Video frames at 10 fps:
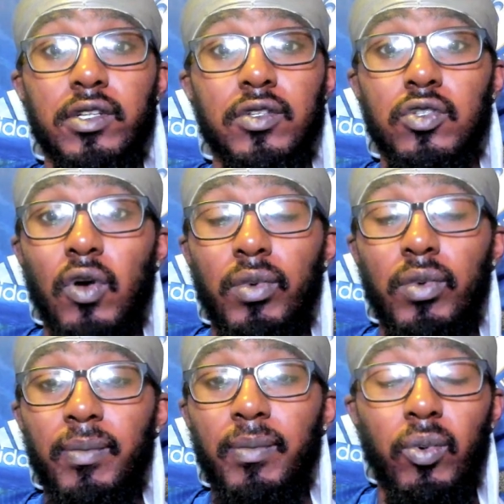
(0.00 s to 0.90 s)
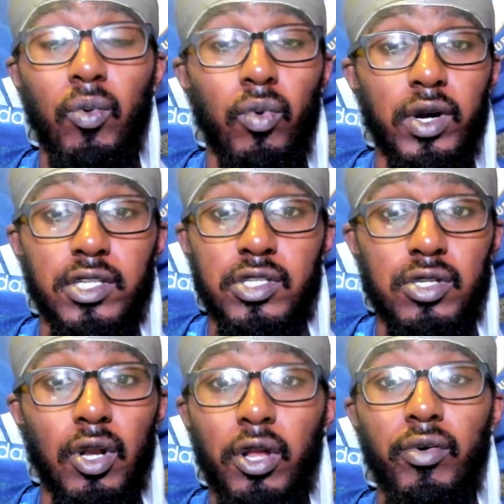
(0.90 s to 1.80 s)
So many people wanted to
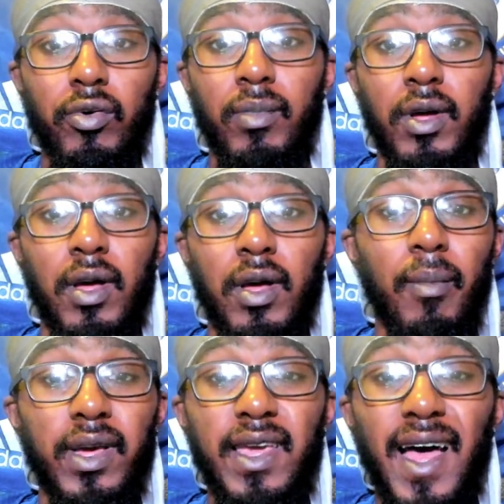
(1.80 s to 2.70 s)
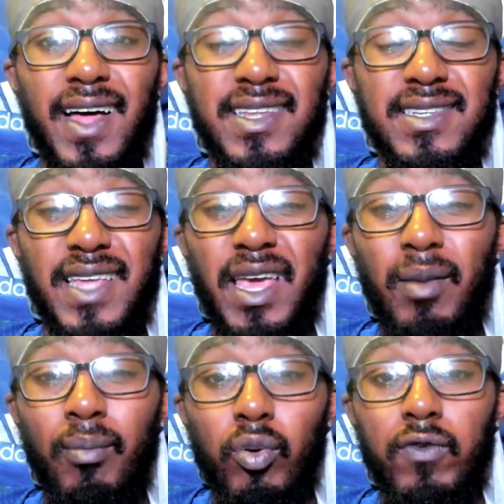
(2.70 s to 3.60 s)
slander him, but he has
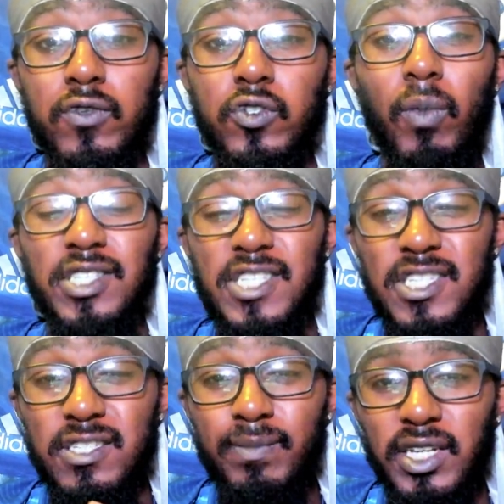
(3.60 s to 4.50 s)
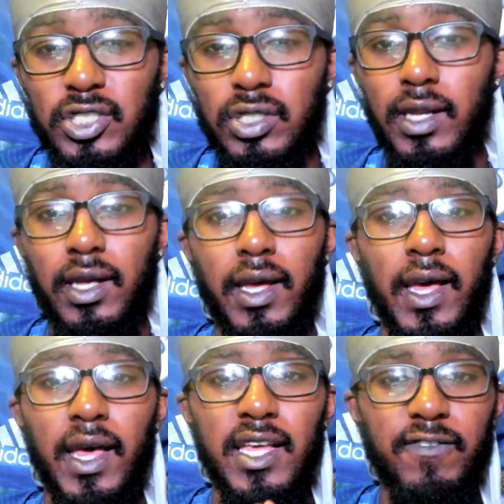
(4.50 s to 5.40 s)
improved so much, especially
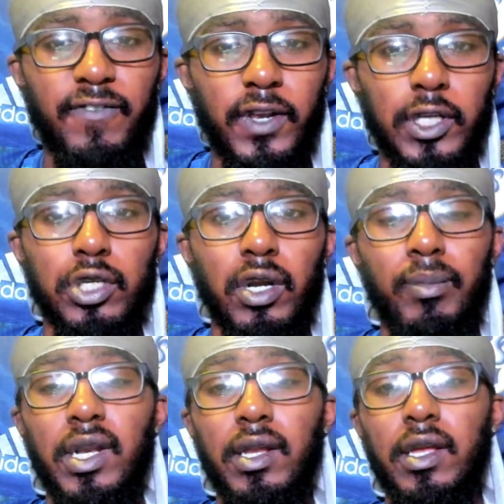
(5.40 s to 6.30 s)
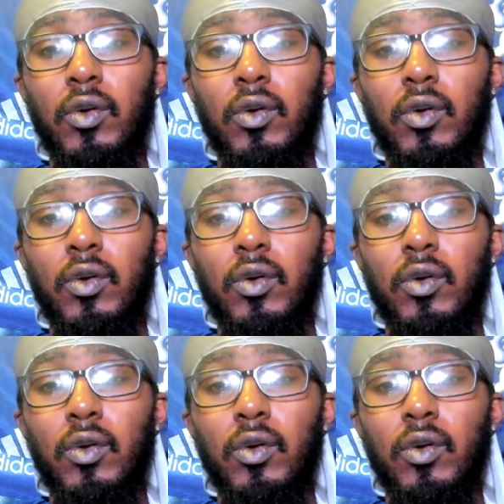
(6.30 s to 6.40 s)
his finishing ability.